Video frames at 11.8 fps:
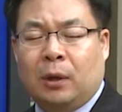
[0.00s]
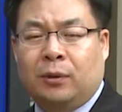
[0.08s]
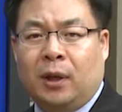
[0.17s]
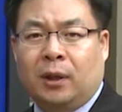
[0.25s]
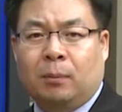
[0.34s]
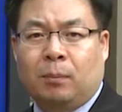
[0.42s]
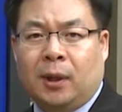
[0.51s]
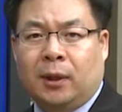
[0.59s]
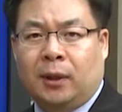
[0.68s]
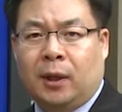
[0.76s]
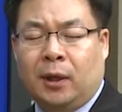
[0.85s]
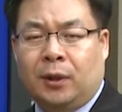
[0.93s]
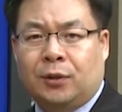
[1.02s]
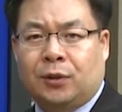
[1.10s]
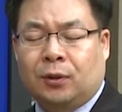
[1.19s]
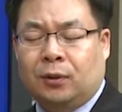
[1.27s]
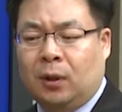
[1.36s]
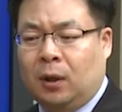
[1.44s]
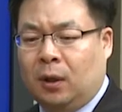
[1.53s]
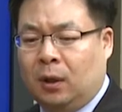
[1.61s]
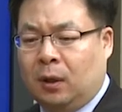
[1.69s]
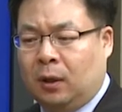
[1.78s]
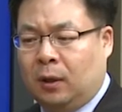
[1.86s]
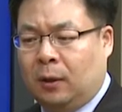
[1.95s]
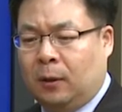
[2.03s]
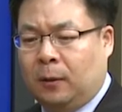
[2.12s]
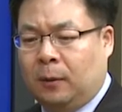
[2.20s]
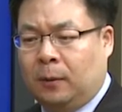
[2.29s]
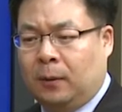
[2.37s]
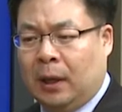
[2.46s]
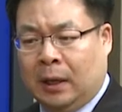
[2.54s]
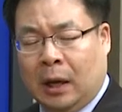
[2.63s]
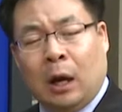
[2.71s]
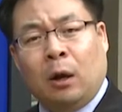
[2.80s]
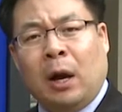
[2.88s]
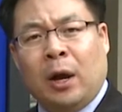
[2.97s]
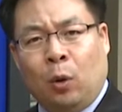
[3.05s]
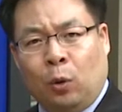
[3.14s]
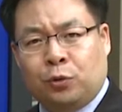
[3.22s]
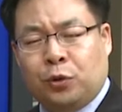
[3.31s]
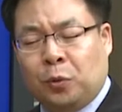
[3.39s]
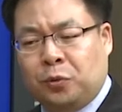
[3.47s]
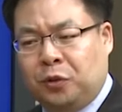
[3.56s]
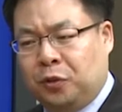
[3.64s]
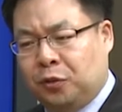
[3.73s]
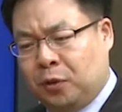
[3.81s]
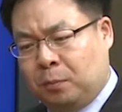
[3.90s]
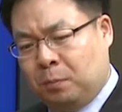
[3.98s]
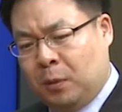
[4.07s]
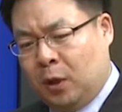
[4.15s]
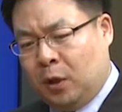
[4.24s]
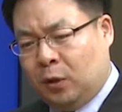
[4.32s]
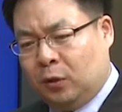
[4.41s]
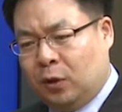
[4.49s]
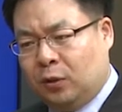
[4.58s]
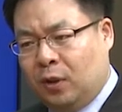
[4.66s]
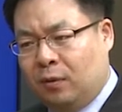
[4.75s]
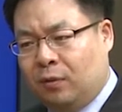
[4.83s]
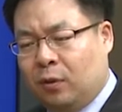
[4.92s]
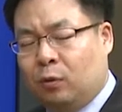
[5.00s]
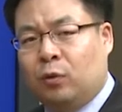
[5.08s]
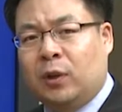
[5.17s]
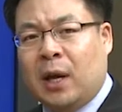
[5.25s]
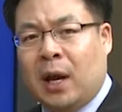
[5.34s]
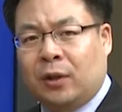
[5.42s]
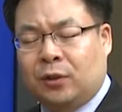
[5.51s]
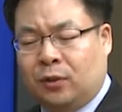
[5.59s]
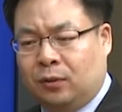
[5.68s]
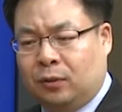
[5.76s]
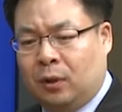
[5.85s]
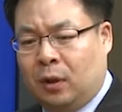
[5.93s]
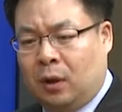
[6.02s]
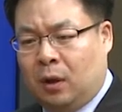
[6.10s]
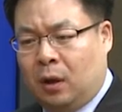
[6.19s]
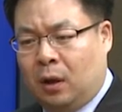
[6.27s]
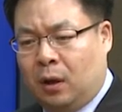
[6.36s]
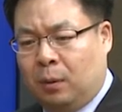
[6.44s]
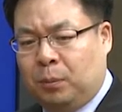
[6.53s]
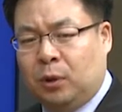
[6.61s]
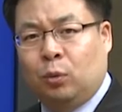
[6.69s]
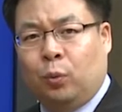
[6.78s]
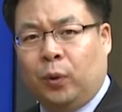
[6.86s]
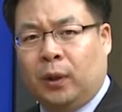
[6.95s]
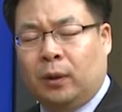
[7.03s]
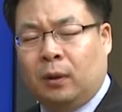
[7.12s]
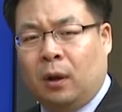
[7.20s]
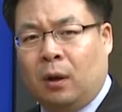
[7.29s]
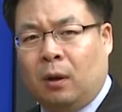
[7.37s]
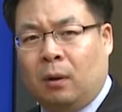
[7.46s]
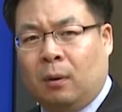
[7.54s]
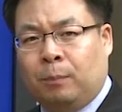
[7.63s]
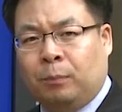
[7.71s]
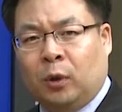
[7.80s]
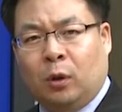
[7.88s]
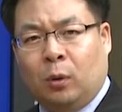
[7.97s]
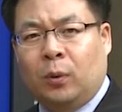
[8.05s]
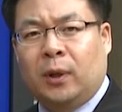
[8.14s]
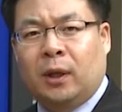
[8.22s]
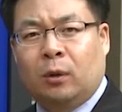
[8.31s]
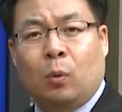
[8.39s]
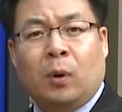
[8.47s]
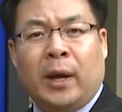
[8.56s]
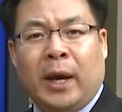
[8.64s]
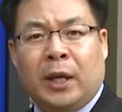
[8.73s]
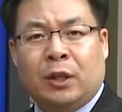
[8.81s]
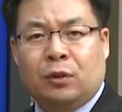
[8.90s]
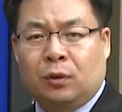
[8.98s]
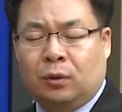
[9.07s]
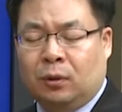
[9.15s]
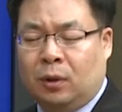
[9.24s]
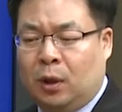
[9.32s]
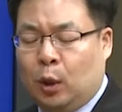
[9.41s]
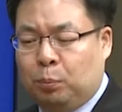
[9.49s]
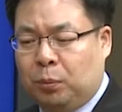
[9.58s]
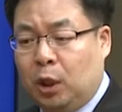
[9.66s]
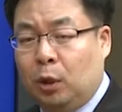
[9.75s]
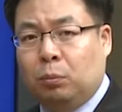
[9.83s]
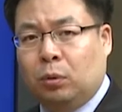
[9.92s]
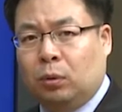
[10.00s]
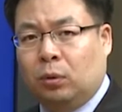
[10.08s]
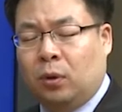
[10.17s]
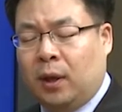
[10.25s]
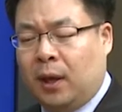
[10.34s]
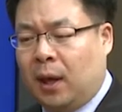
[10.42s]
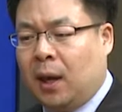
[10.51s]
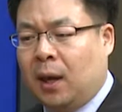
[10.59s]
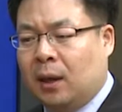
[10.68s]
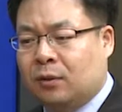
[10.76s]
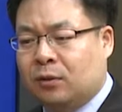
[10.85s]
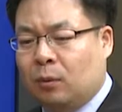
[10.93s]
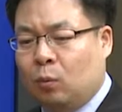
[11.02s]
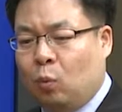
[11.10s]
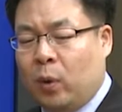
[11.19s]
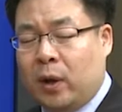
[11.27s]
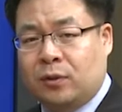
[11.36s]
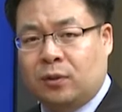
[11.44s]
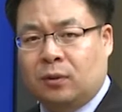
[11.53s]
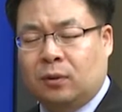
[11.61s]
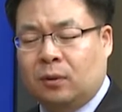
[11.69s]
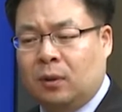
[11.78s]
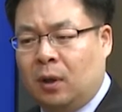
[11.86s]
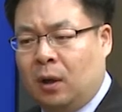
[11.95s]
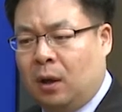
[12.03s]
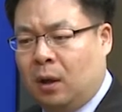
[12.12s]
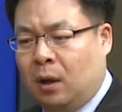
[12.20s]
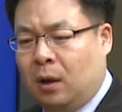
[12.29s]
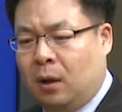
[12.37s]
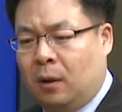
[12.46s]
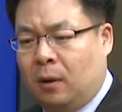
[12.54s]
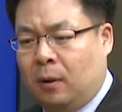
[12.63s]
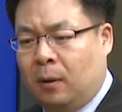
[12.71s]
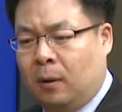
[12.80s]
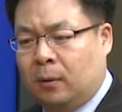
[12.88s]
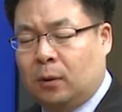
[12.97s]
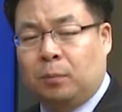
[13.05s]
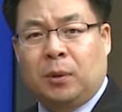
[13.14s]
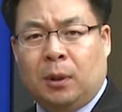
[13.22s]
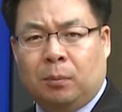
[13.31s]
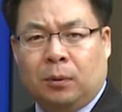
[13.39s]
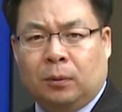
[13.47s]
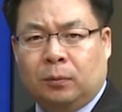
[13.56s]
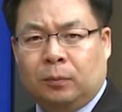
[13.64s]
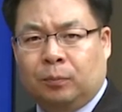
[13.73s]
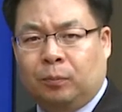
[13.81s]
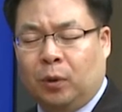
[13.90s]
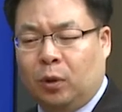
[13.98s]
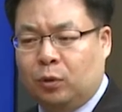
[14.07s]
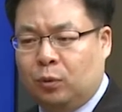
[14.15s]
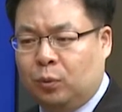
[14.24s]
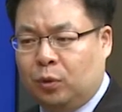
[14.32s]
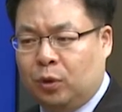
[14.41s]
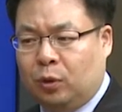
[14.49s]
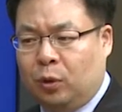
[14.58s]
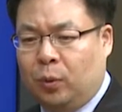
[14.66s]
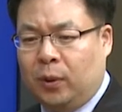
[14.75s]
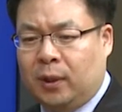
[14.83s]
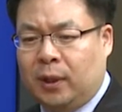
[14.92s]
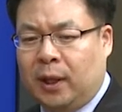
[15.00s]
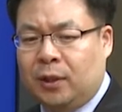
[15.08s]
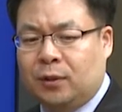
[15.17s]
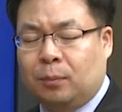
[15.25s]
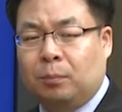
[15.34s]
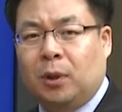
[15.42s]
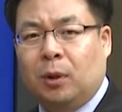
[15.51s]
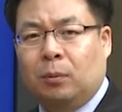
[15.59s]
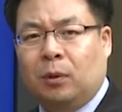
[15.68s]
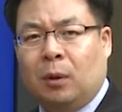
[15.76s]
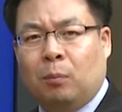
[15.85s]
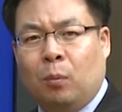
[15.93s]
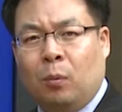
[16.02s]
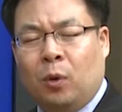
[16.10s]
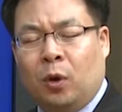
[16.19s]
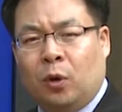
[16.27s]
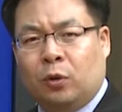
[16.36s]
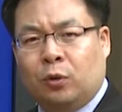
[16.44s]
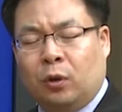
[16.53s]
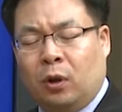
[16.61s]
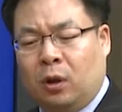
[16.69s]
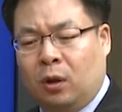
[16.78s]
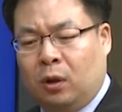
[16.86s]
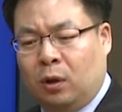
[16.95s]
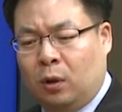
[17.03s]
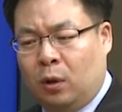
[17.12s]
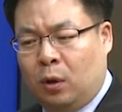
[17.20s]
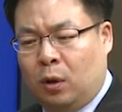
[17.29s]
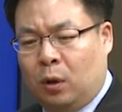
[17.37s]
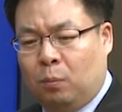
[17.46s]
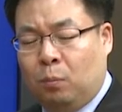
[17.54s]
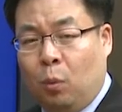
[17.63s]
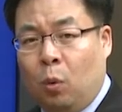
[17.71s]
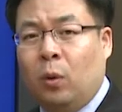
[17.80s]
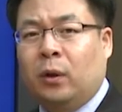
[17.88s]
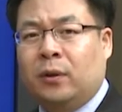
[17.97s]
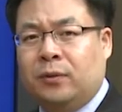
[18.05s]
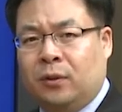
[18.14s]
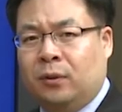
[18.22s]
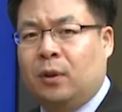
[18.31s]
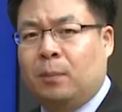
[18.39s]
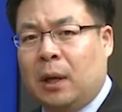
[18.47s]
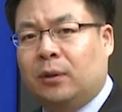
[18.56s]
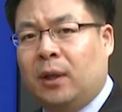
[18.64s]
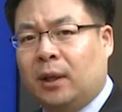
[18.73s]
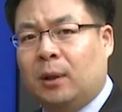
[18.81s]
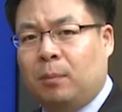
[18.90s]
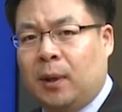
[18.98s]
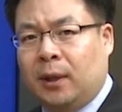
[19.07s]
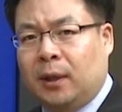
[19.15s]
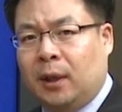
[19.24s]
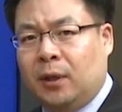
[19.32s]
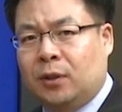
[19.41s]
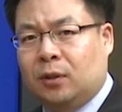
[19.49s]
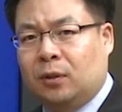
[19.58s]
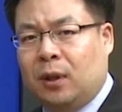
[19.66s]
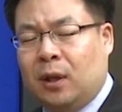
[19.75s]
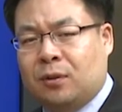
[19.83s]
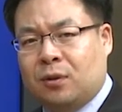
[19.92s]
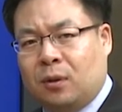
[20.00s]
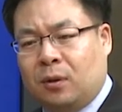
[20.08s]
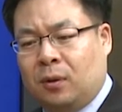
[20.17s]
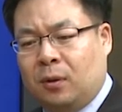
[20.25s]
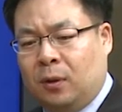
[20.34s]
taking medication. And I also see the different reaction between Korean or Asian people and some Western the people, because the Korean and Asian people are more concerned about taking medication as a